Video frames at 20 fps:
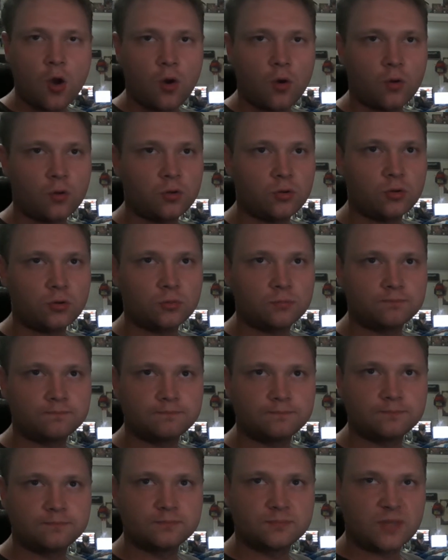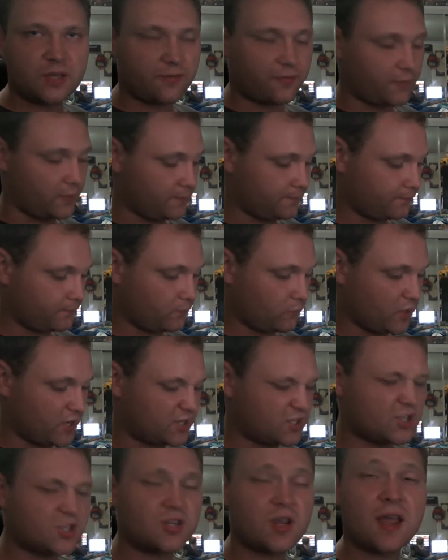all different,
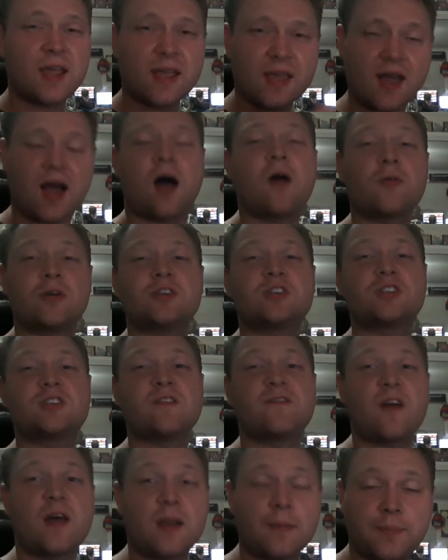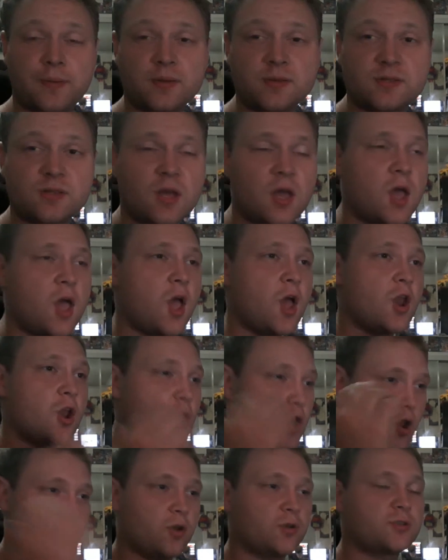which encouraged developers
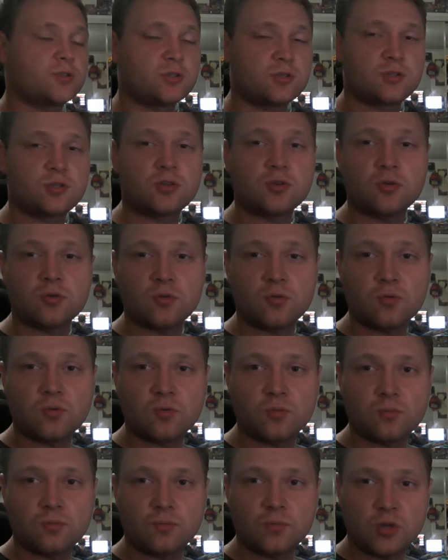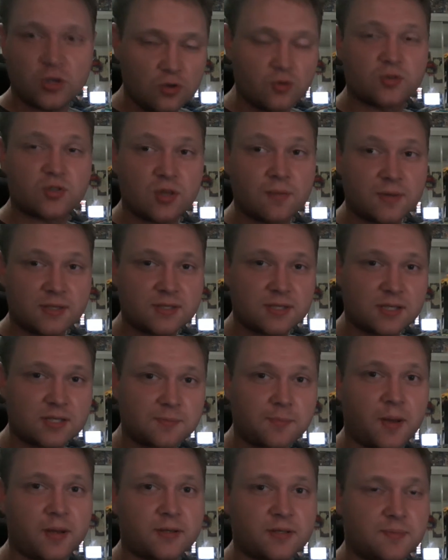not to use them as 6
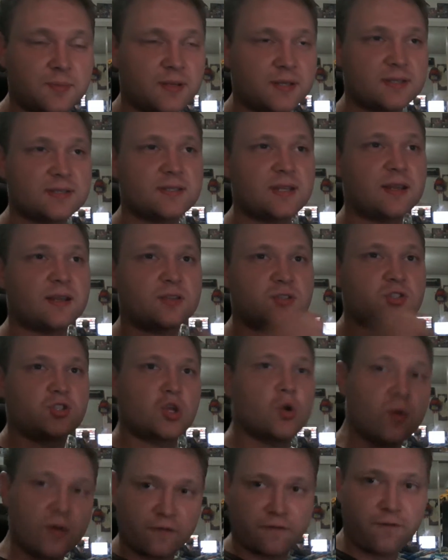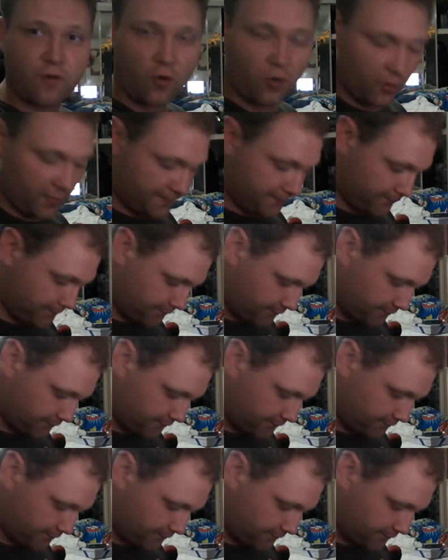buttons, but instead as 2 and 4.